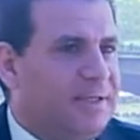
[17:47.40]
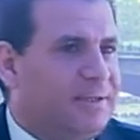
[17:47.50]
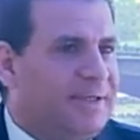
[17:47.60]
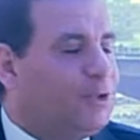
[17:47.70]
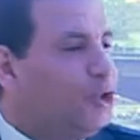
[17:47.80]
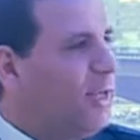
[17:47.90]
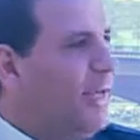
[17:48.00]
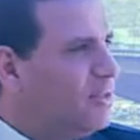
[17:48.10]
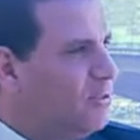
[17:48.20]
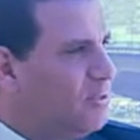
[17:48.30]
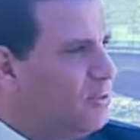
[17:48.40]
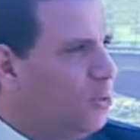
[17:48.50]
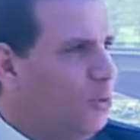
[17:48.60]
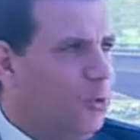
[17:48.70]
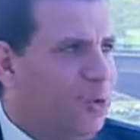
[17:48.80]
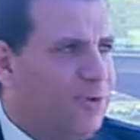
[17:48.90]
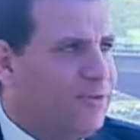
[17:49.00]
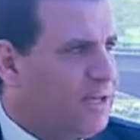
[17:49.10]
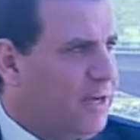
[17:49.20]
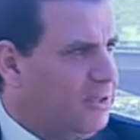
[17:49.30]
natural gas to all over the
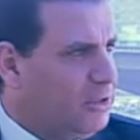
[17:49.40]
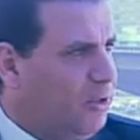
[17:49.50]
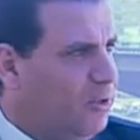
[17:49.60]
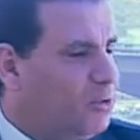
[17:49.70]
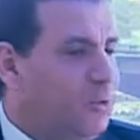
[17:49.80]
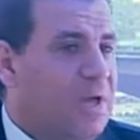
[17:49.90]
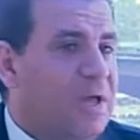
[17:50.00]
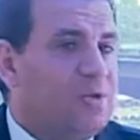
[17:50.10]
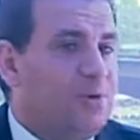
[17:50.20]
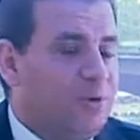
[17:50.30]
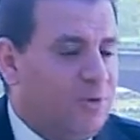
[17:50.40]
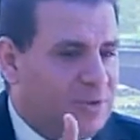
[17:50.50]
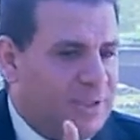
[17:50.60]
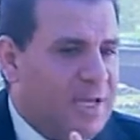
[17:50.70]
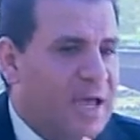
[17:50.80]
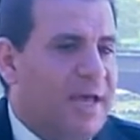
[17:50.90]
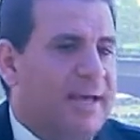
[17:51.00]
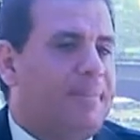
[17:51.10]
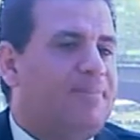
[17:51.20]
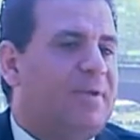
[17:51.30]
country. Also, so all this,
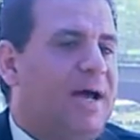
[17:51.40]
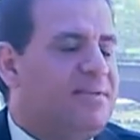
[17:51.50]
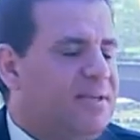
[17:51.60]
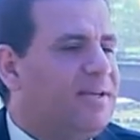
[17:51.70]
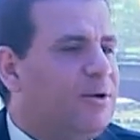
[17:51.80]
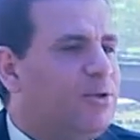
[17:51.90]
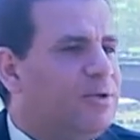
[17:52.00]
I think a good